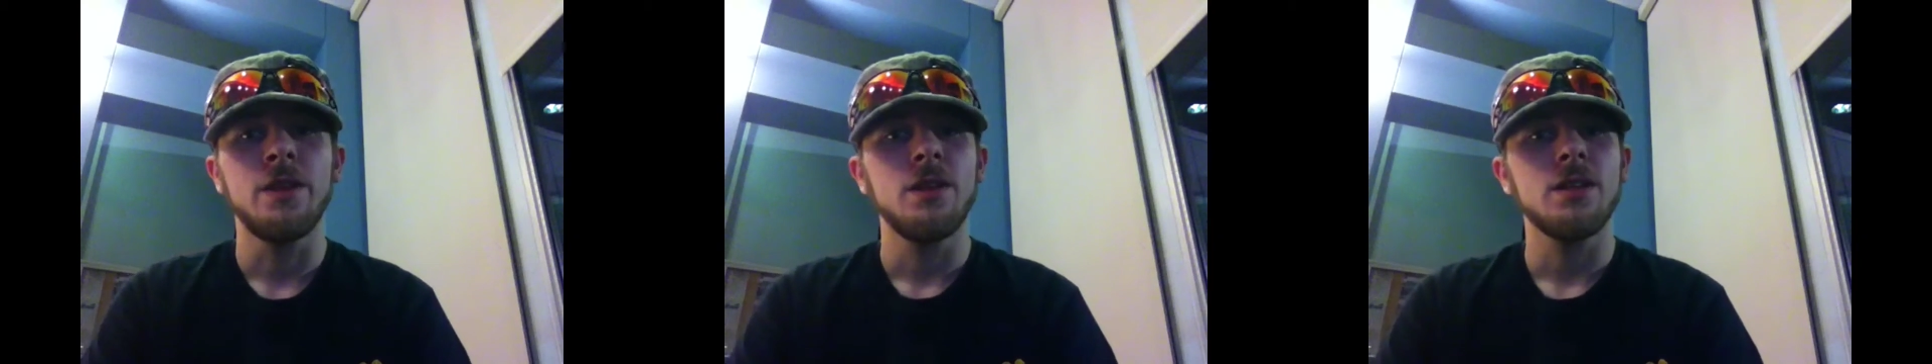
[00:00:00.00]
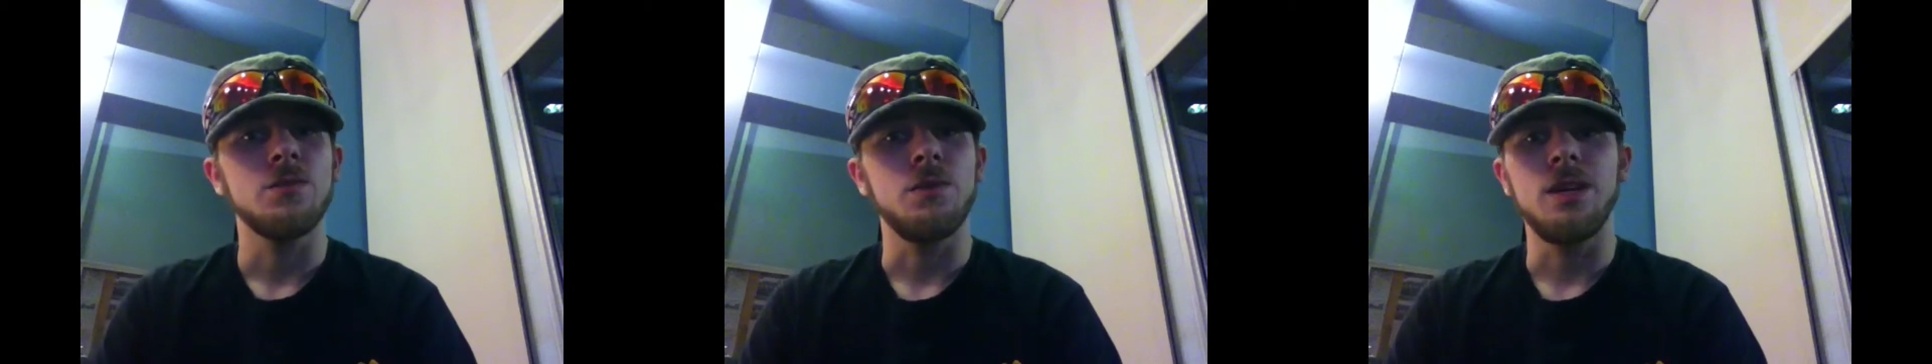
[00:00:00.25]

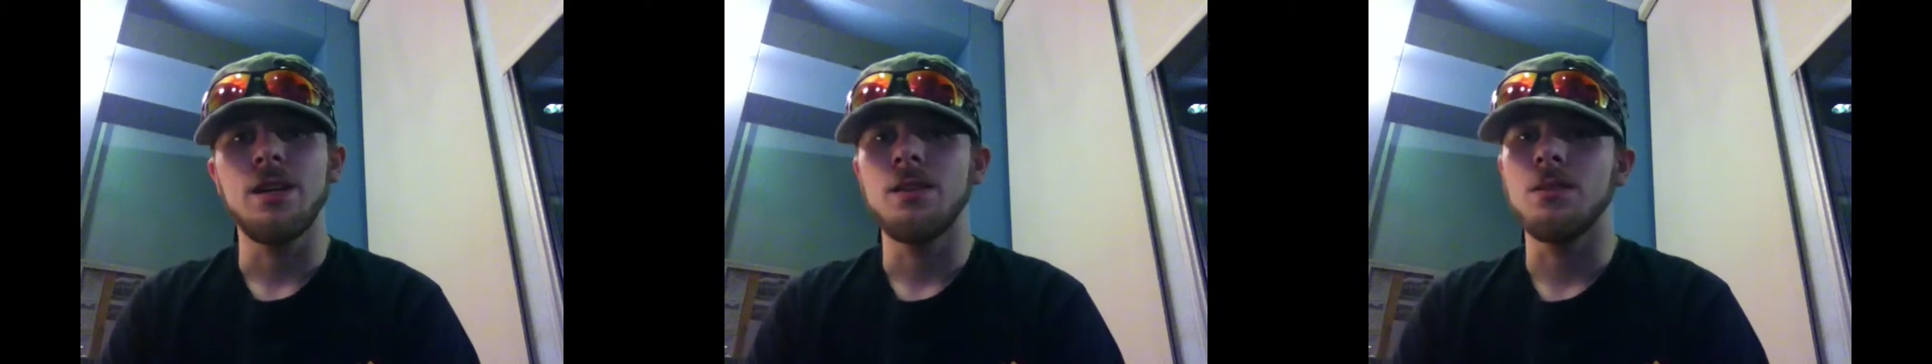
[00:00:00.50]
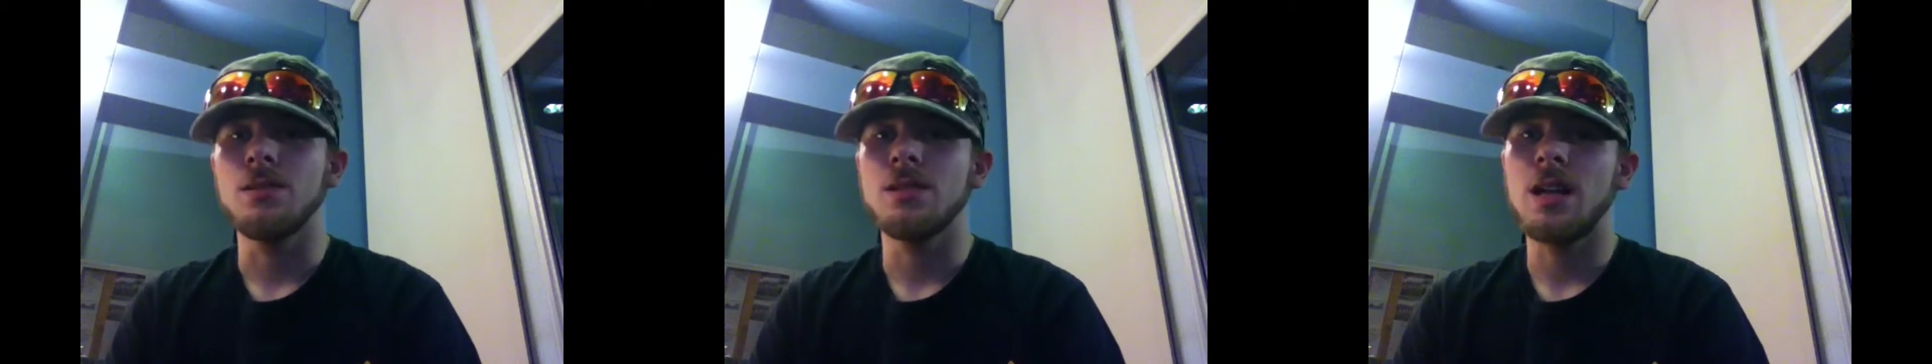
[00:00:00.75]
because when you get in
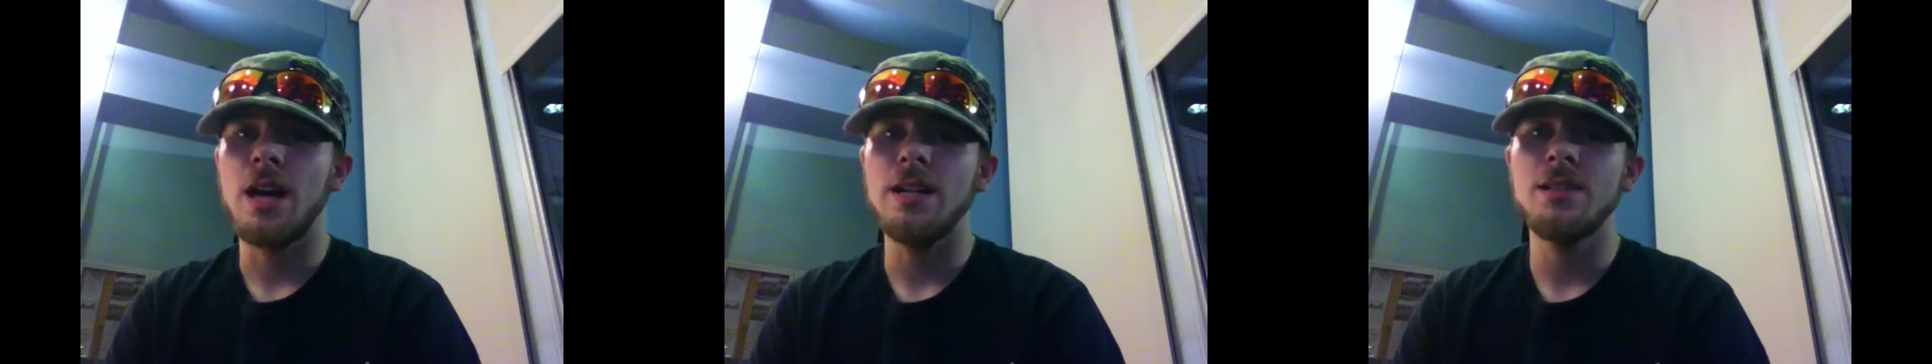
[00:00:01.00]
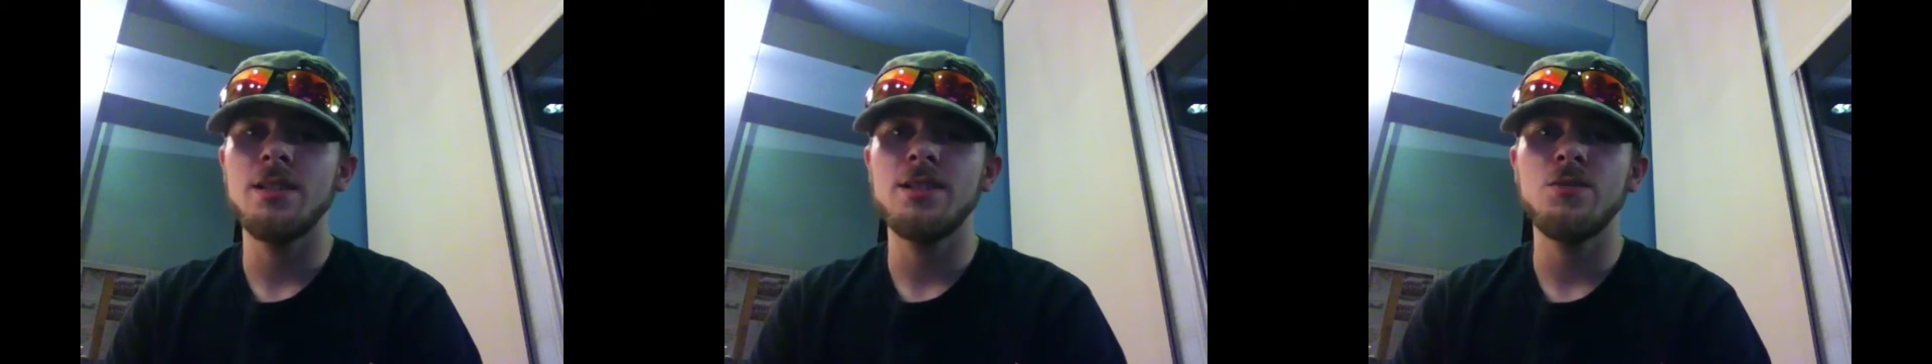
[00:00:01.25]
those
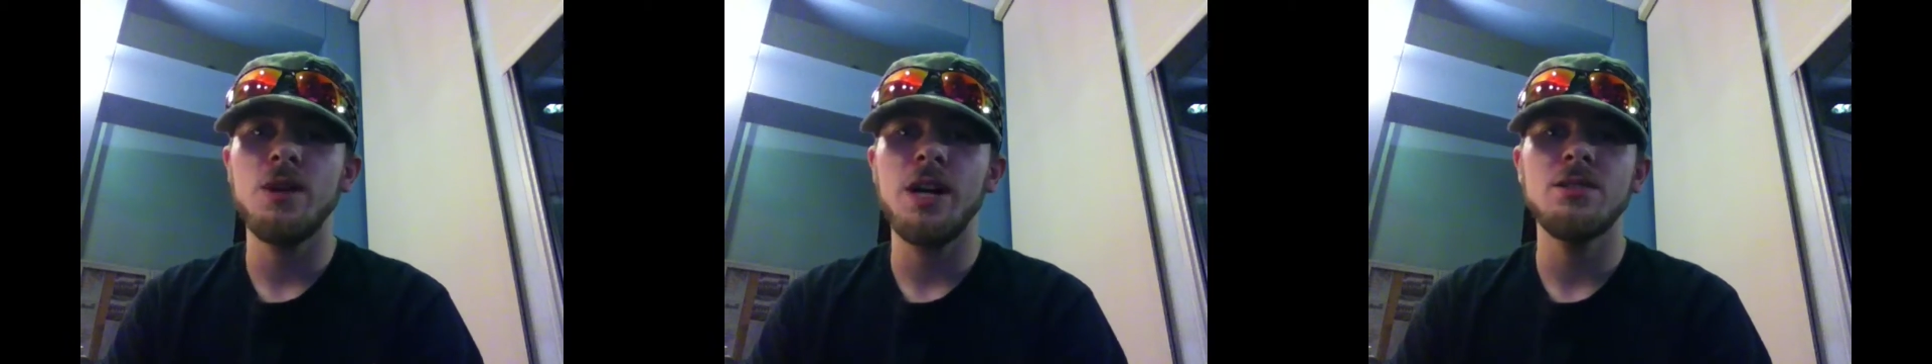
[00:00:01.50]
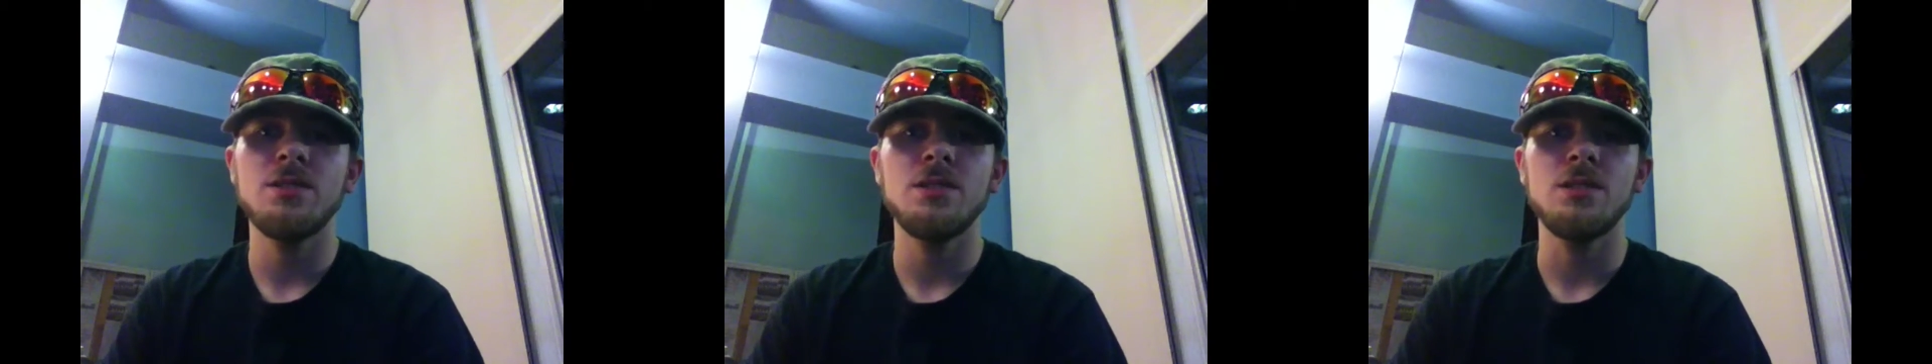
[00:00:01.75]
tight
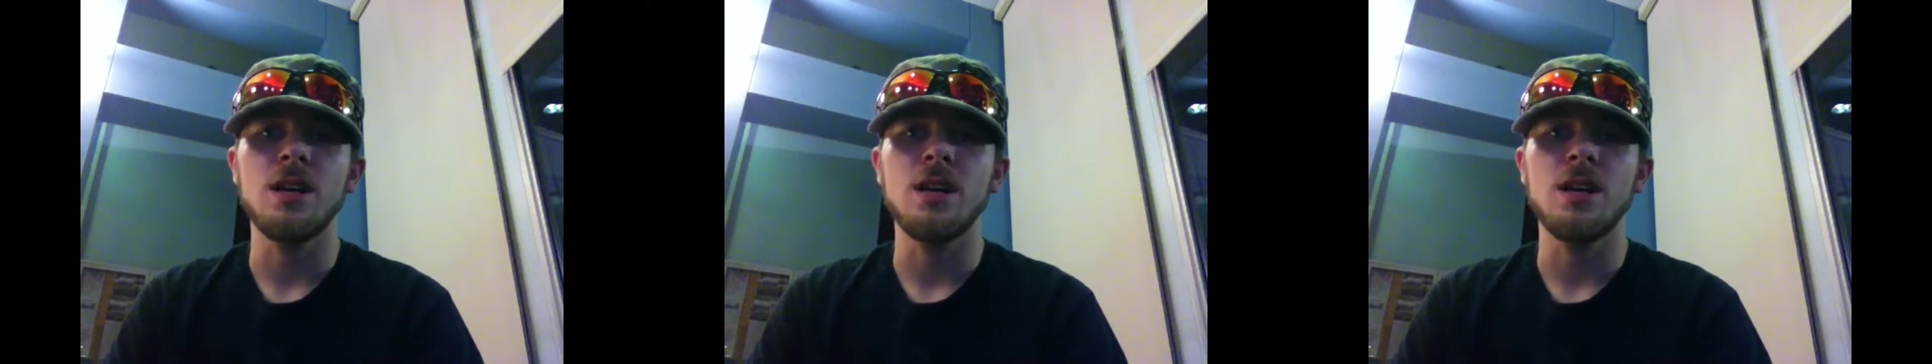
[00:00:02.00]
situations,